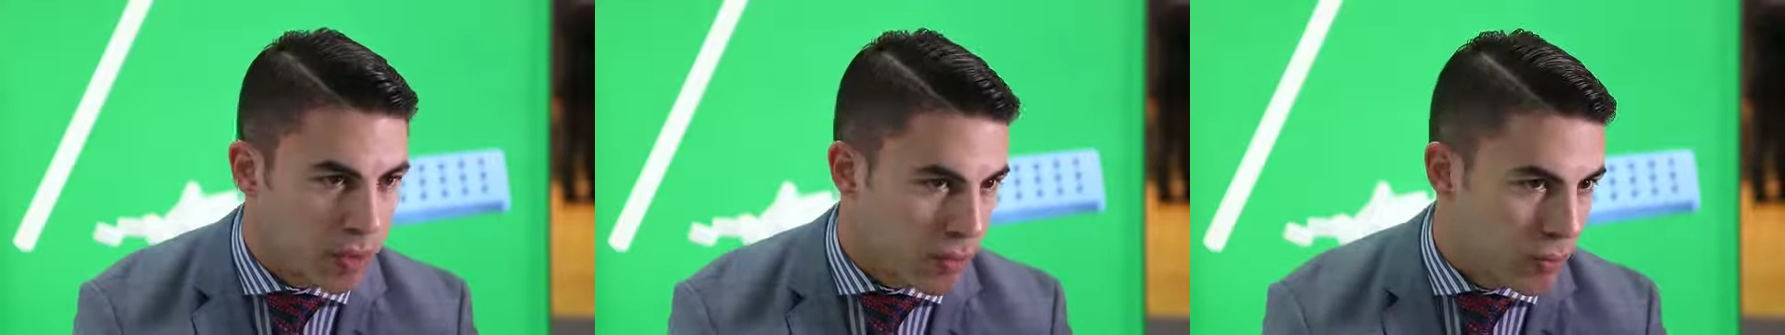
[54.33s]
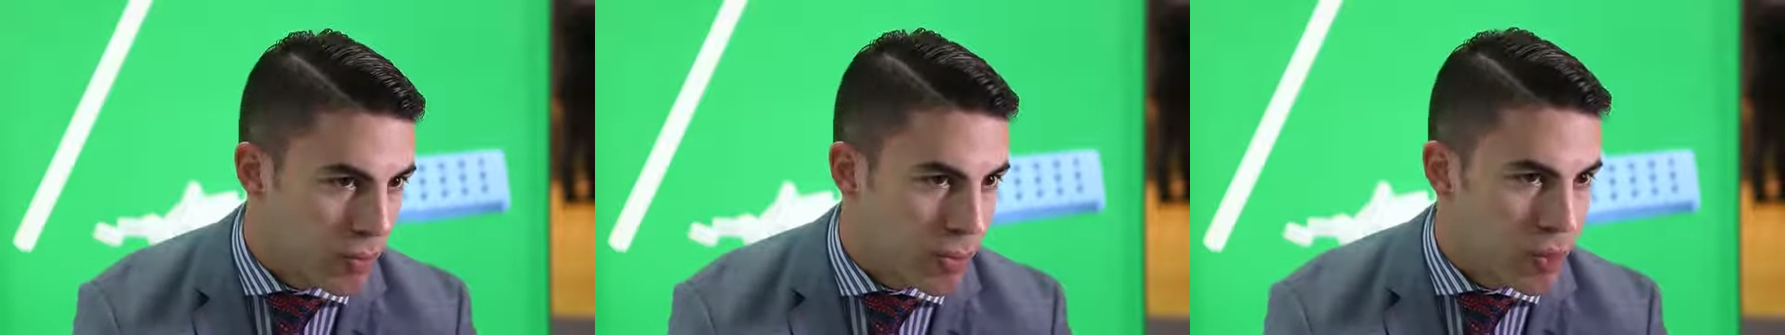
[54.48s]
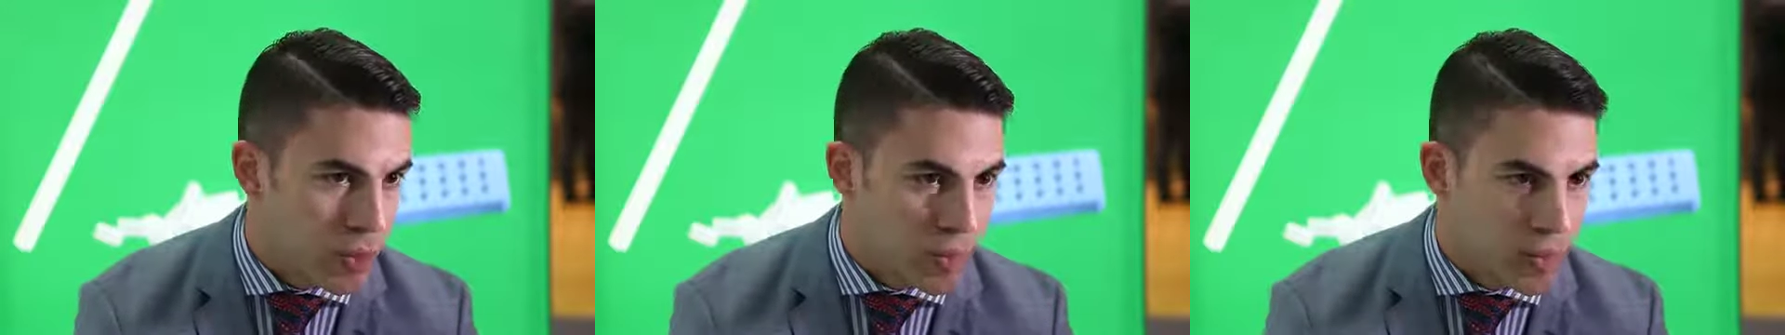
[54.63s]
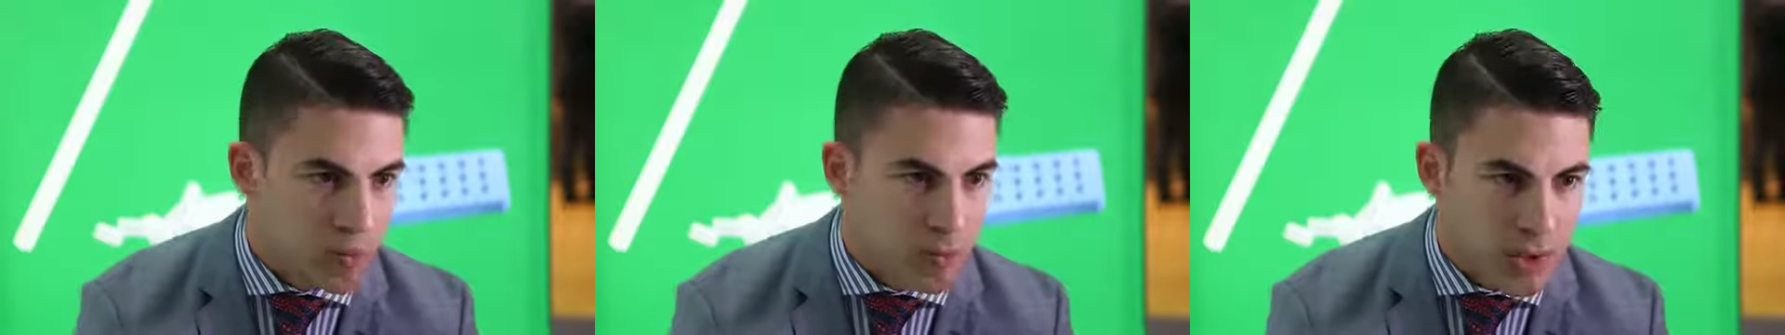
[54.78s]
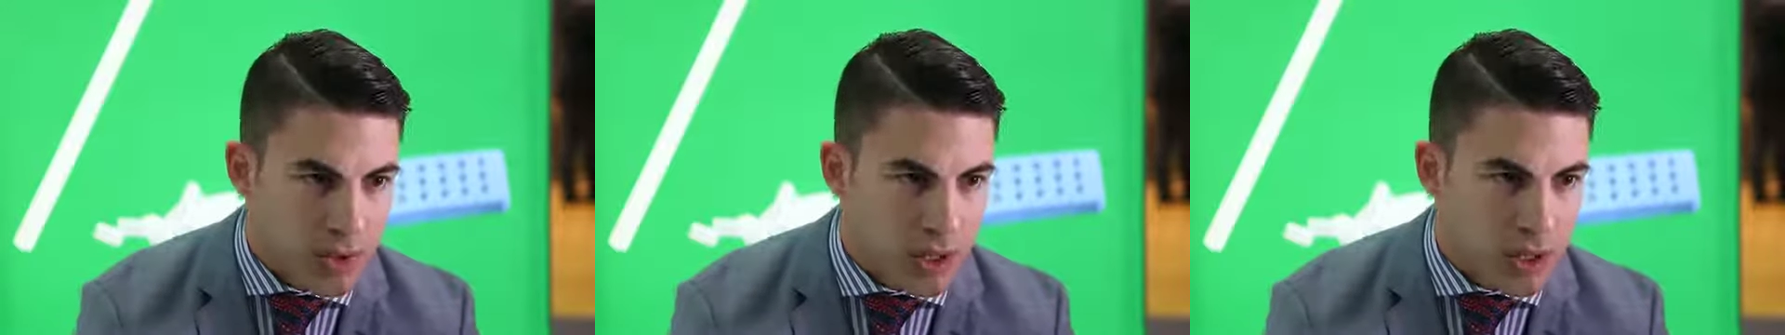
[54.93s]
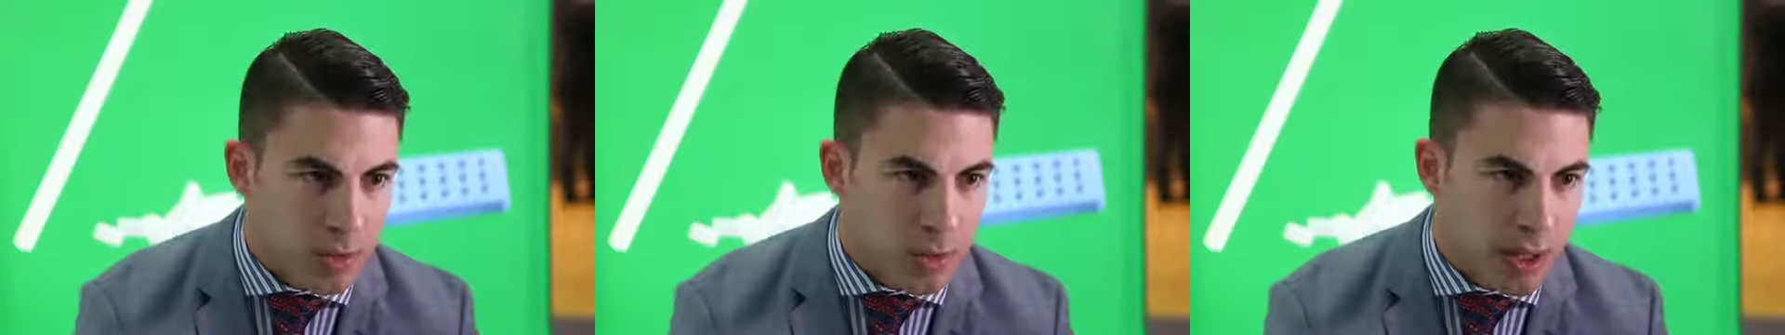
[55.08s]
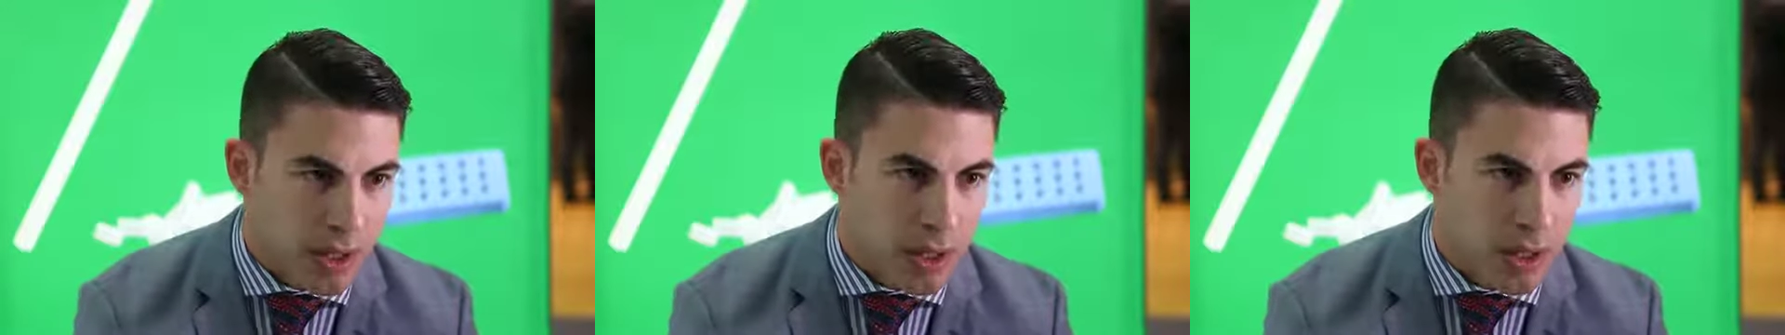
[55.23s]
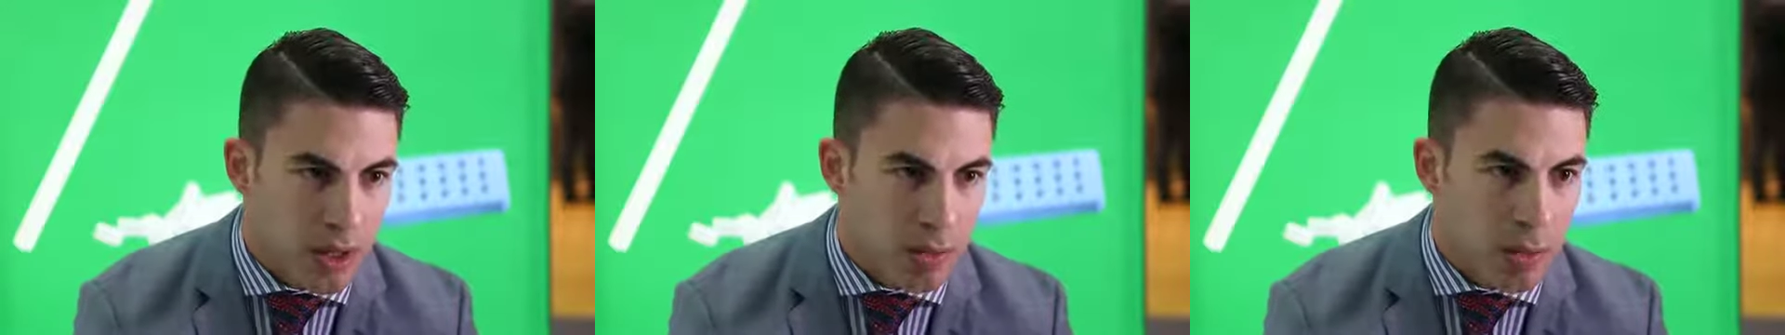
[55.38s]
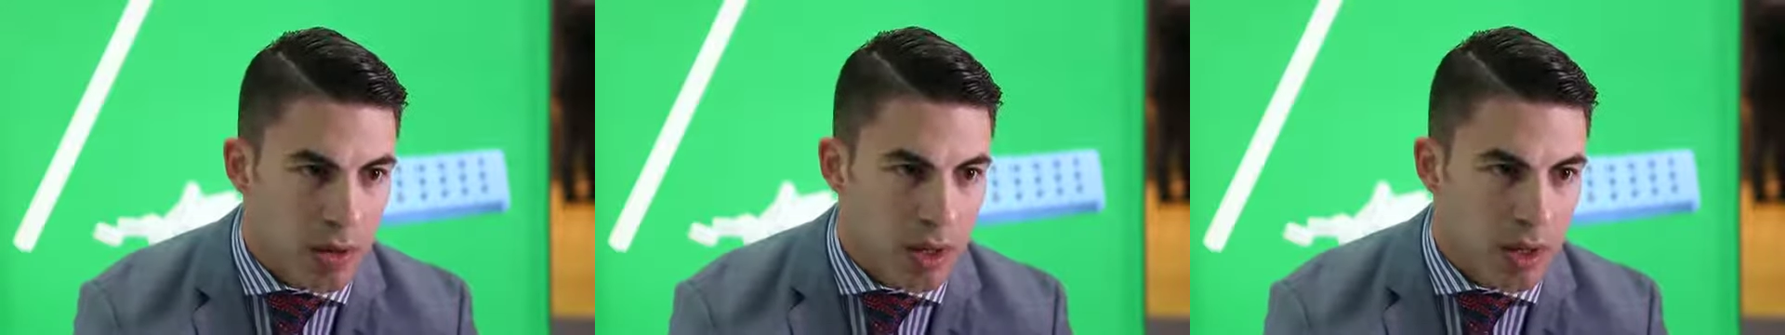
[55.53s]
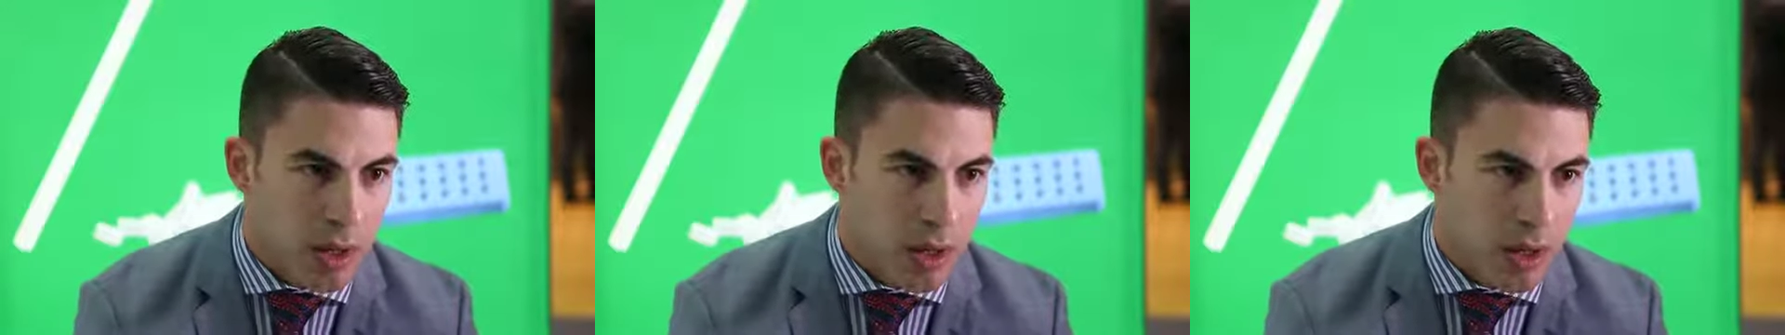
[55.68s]
we suspected to
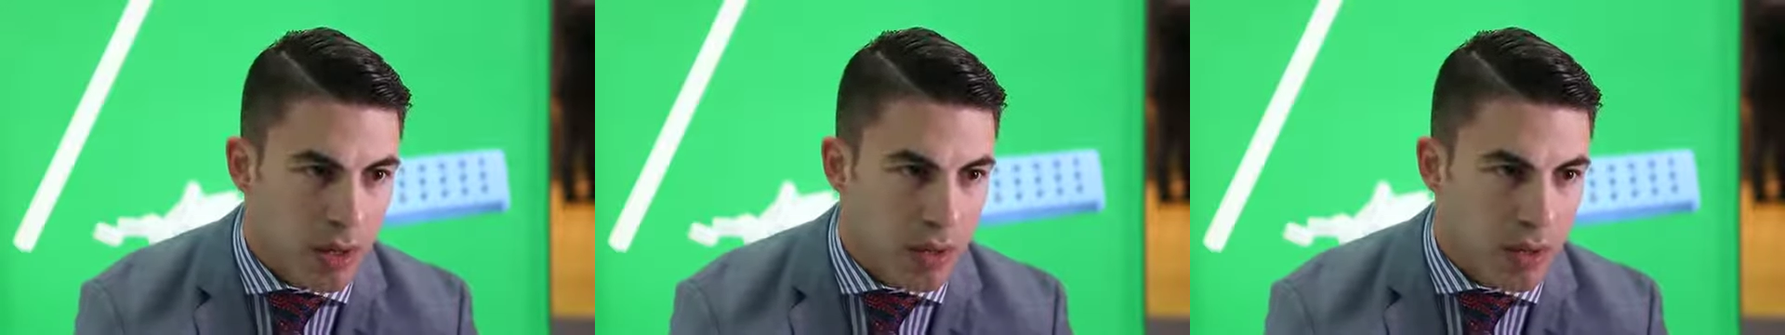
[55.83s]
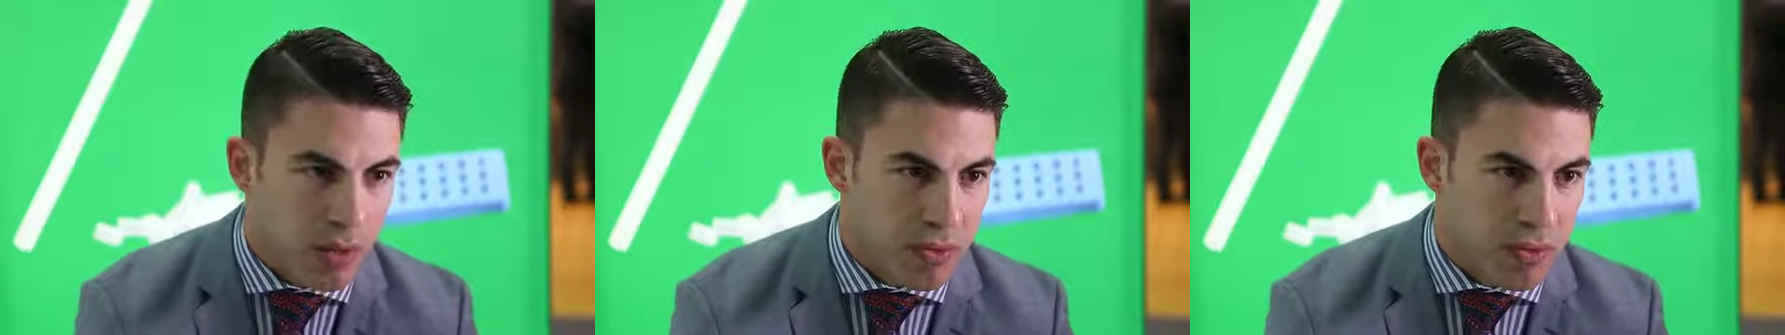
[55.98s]
be an